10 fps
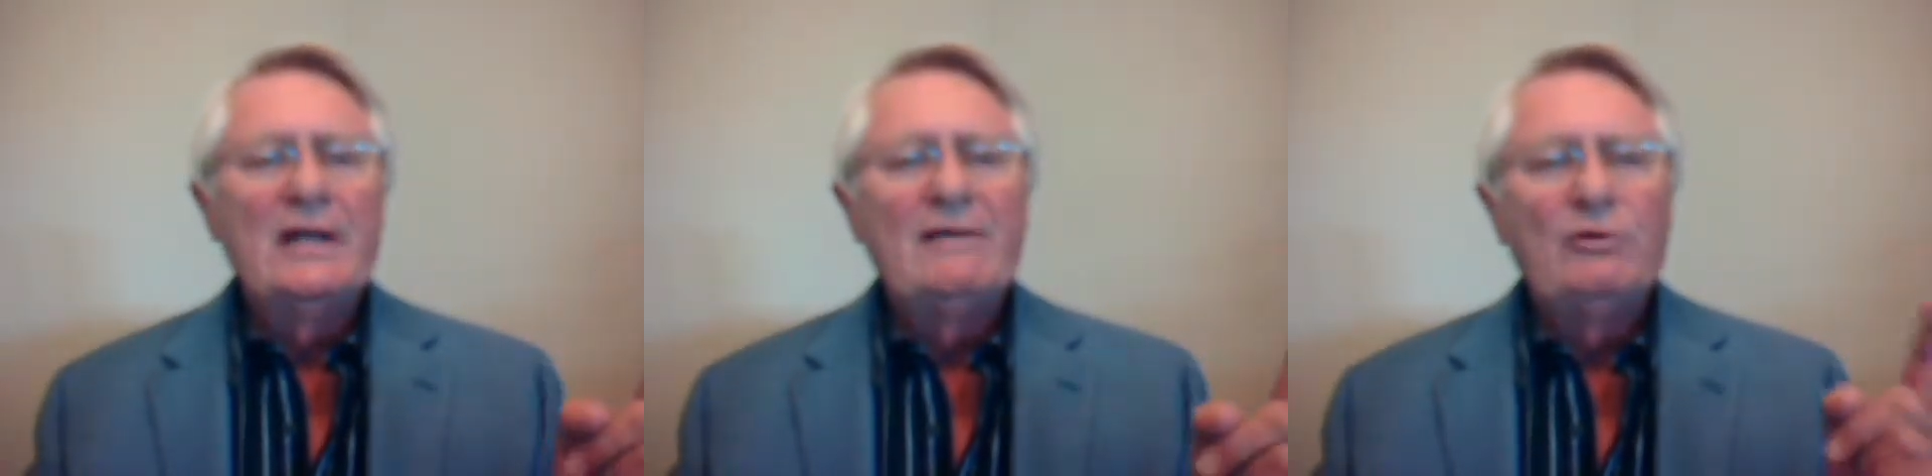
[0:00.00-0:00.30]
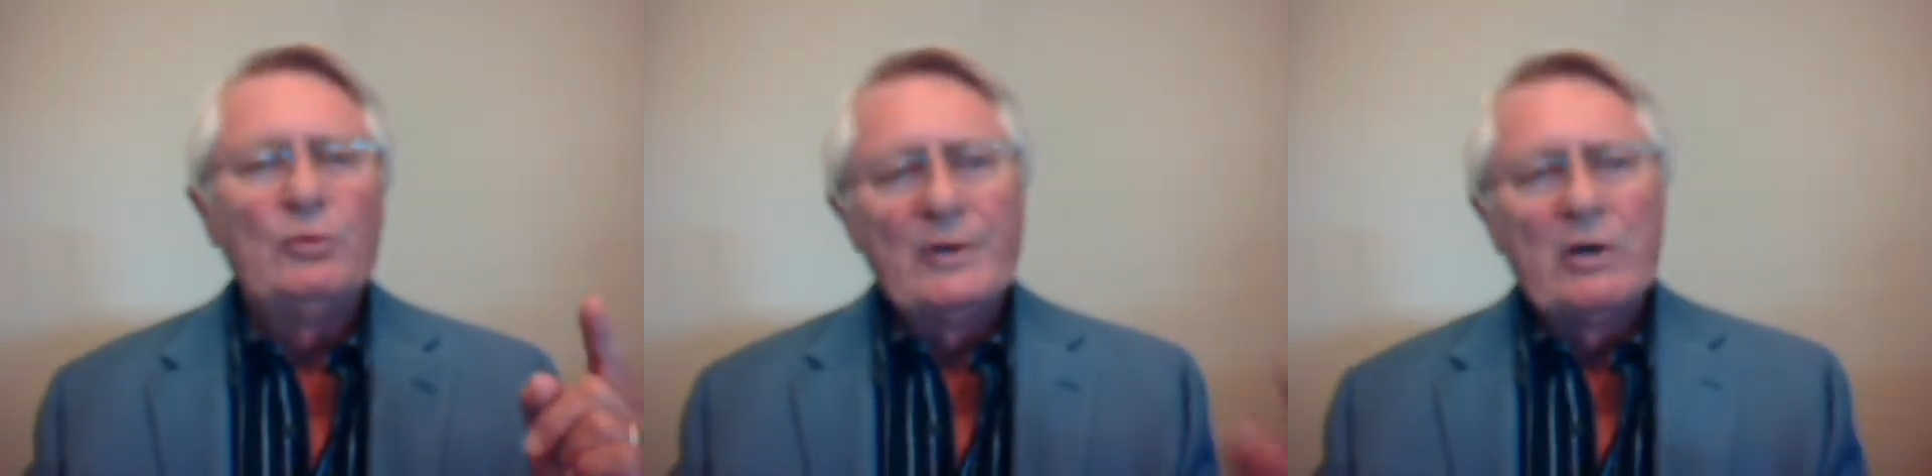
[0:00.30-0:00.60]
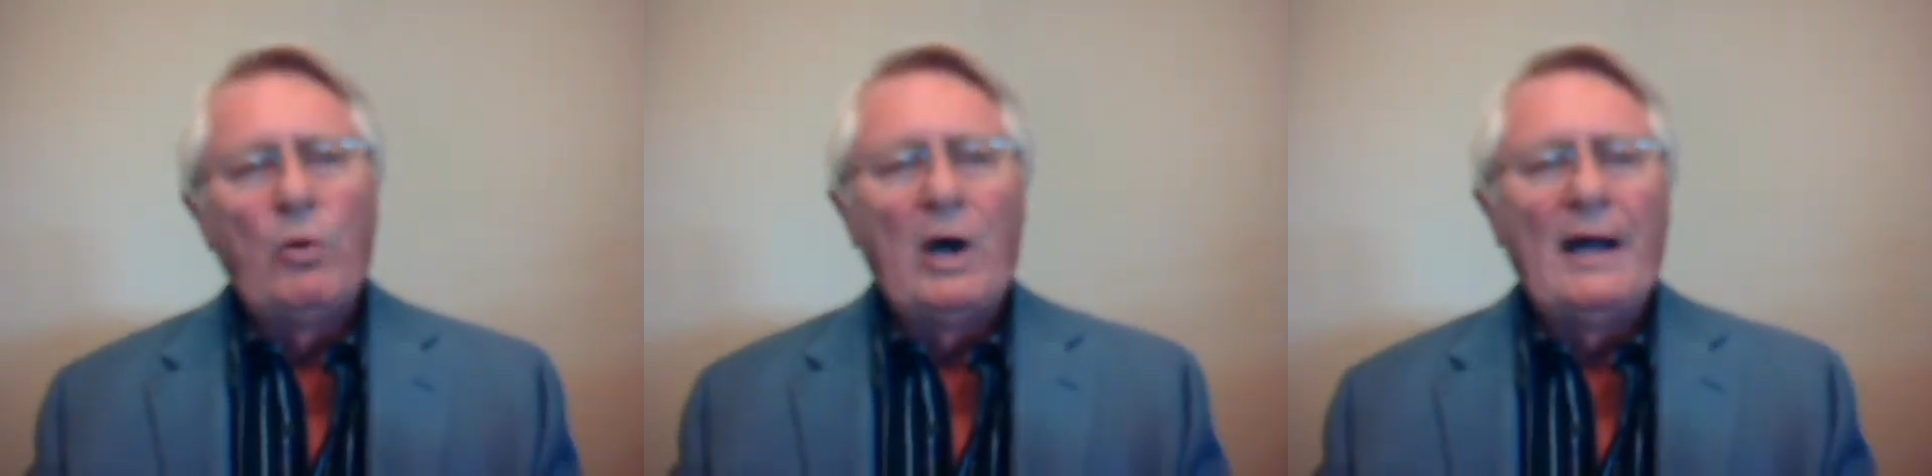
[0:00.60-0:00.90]
level
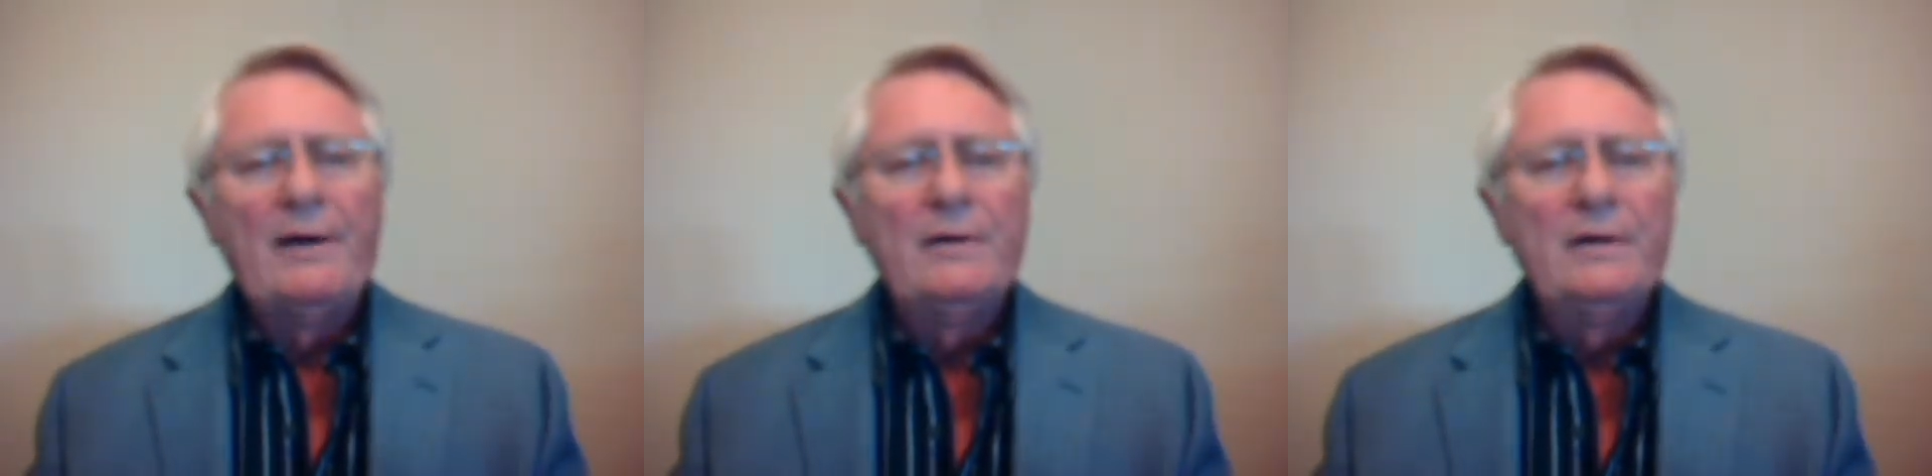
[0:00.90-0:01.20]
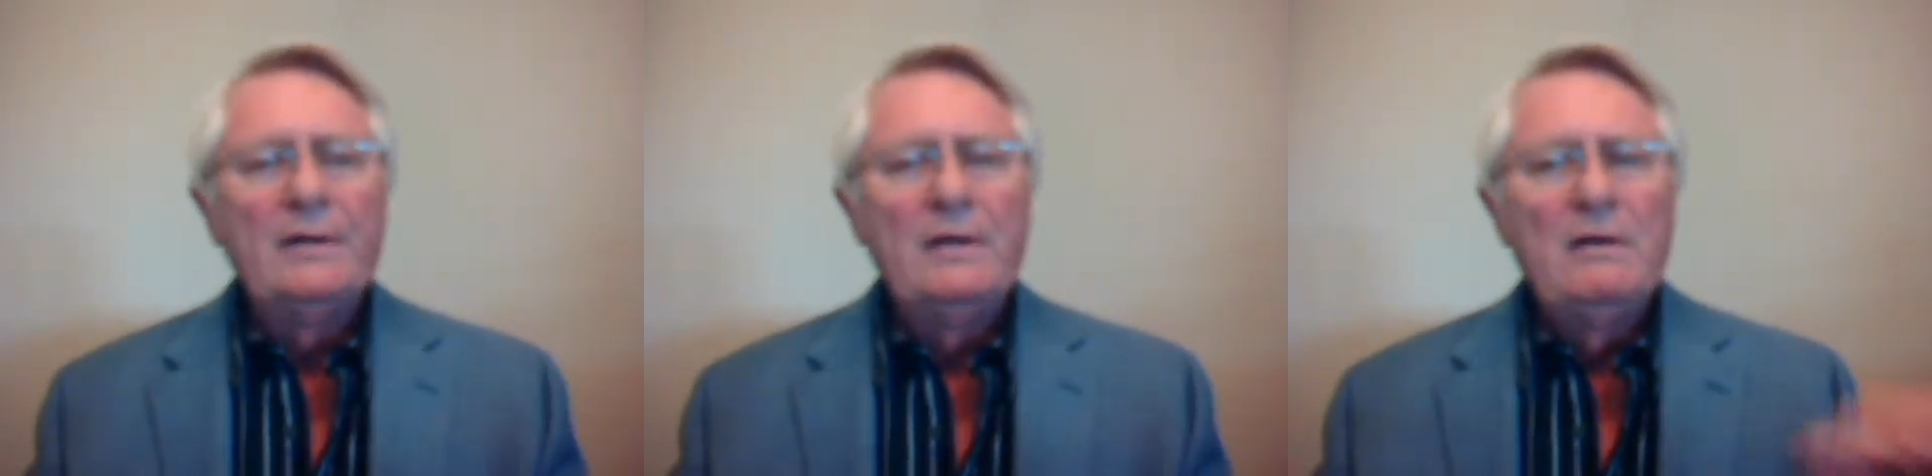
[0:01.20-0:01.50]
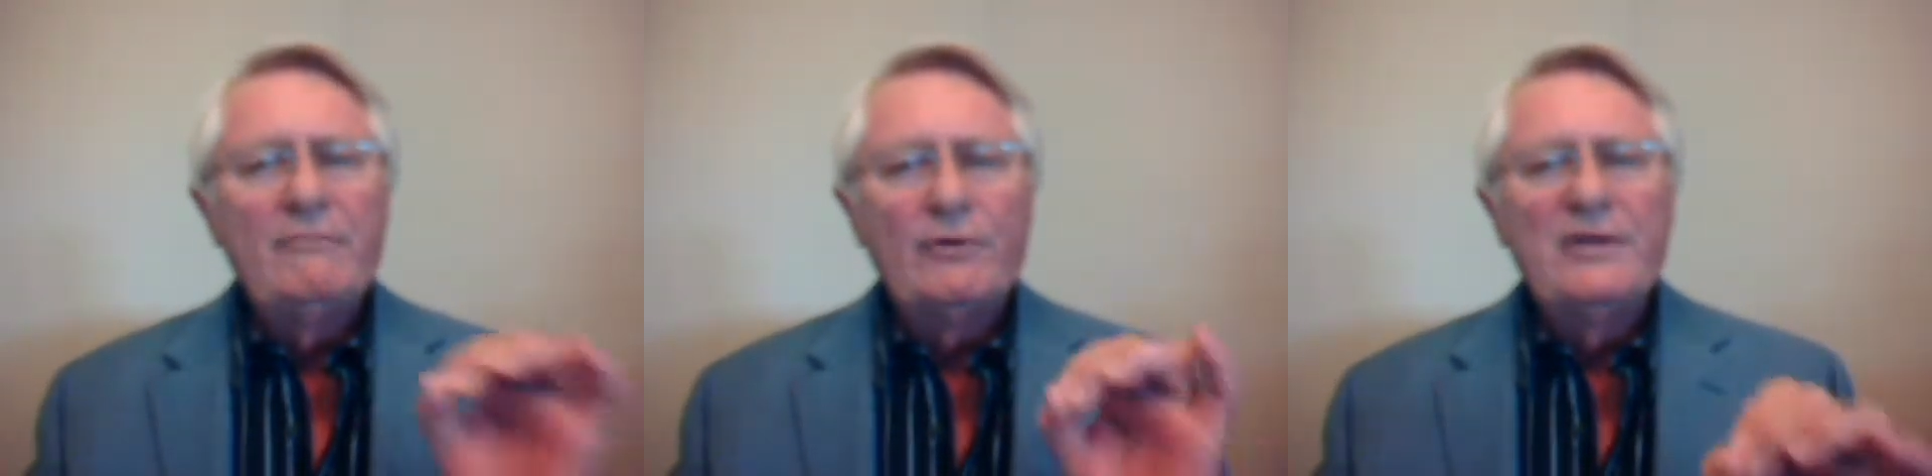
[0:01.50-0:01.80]
required
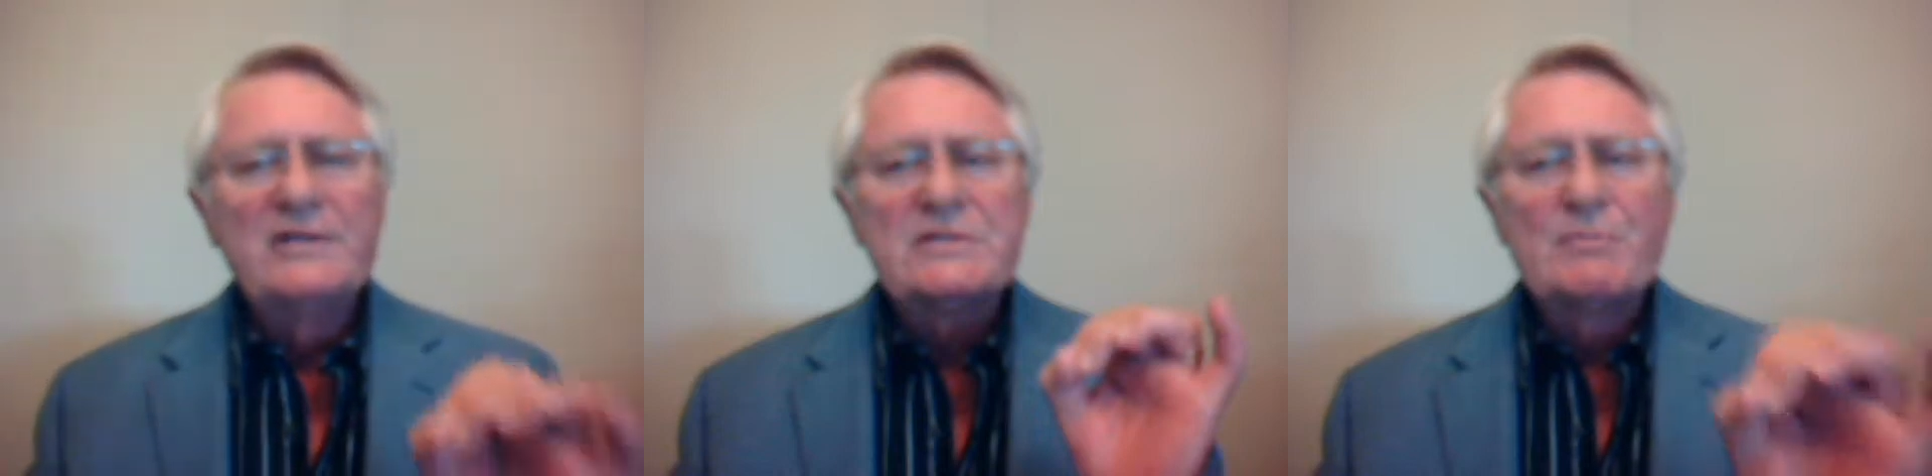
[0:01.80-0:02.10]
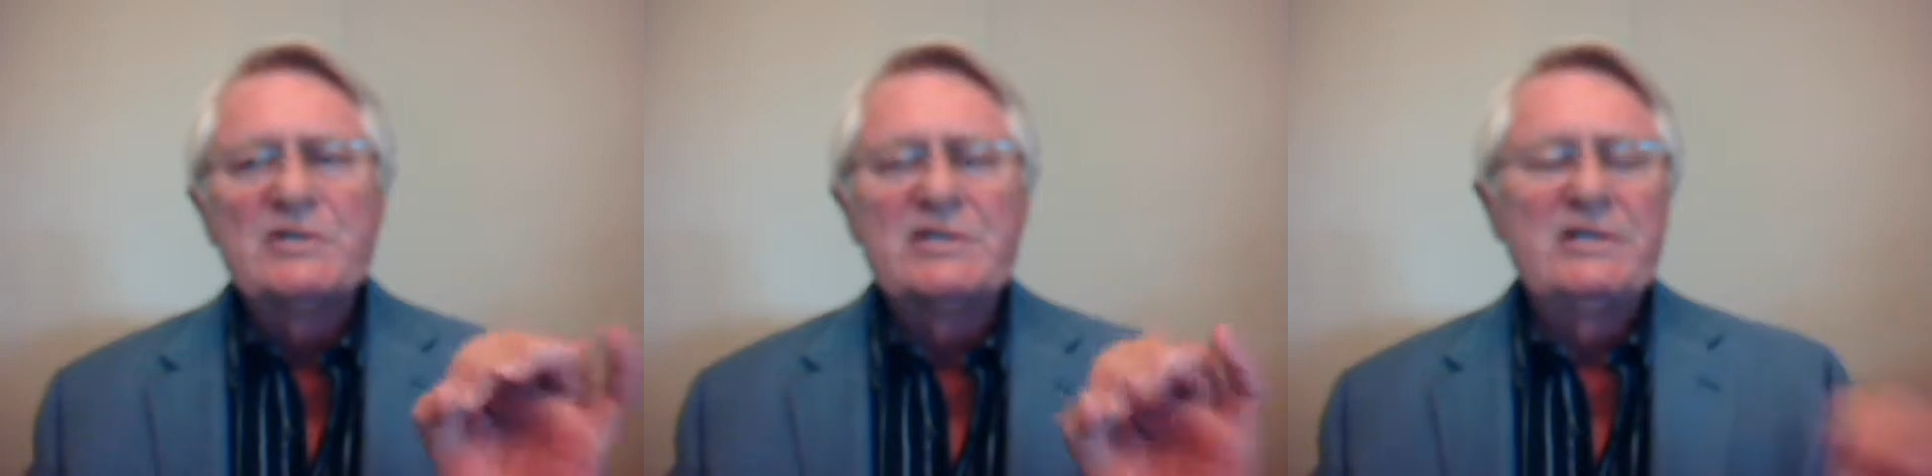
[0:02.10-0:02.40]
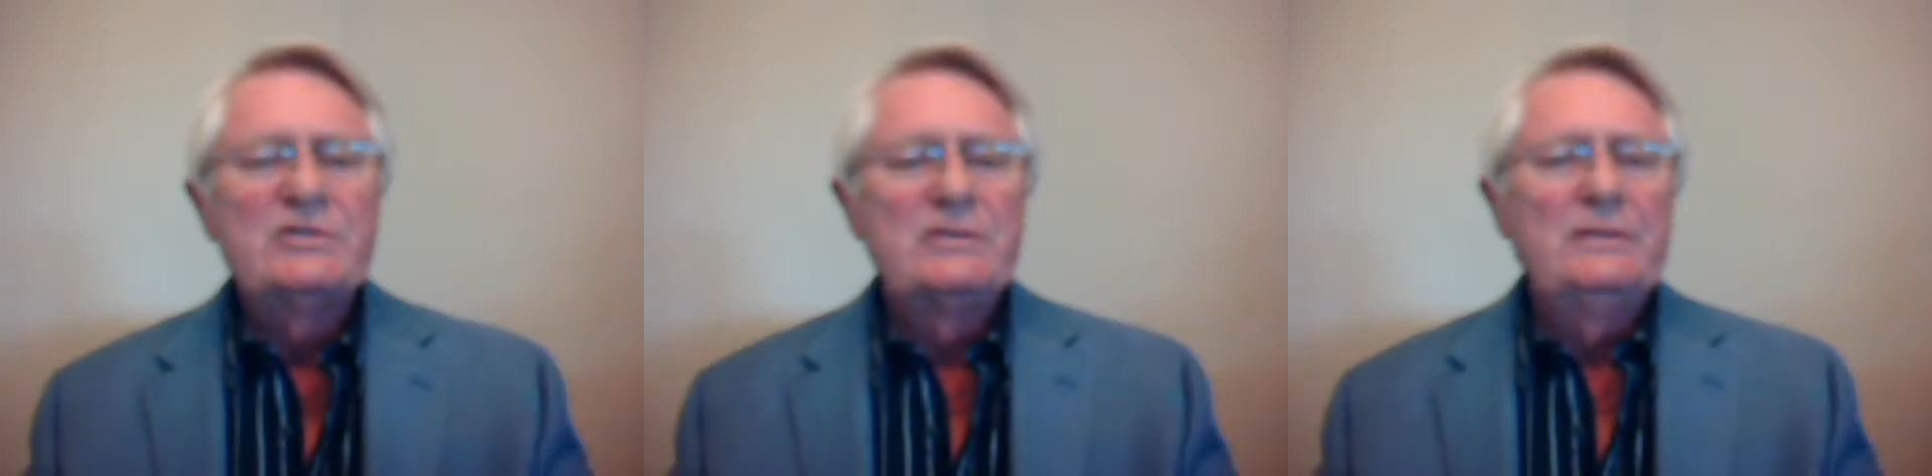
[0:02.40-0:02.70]
for this
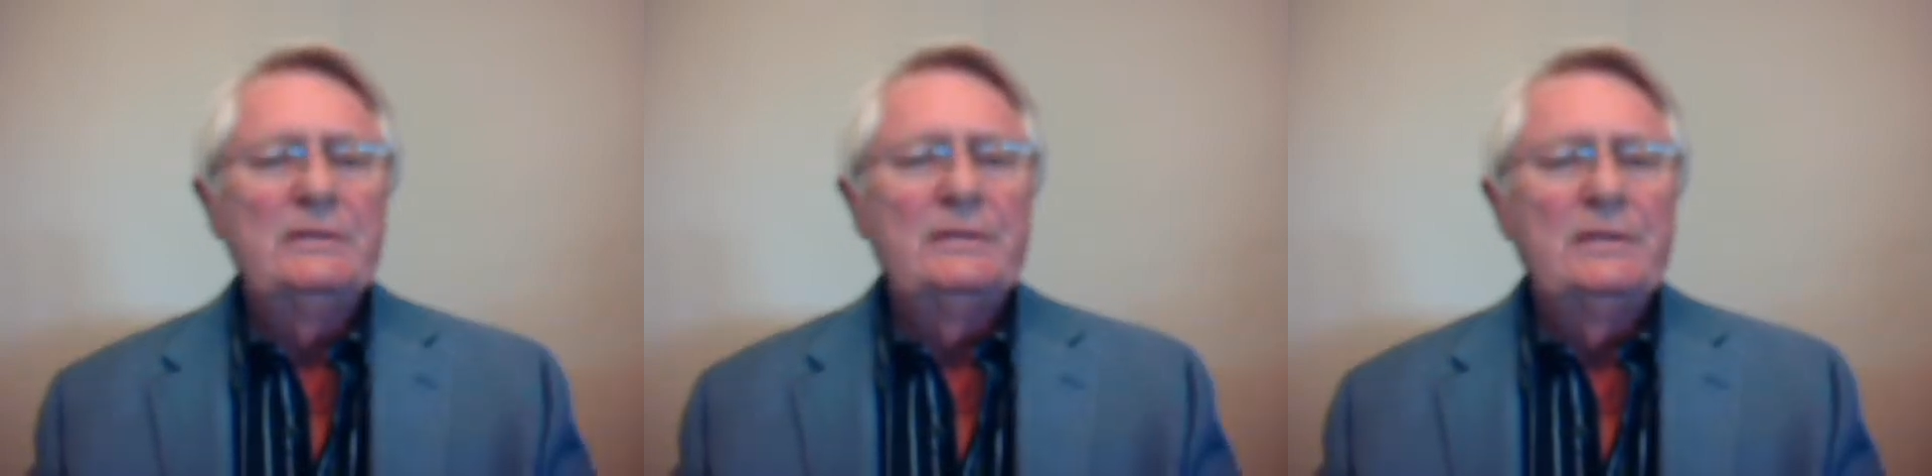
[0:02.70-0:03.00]
position?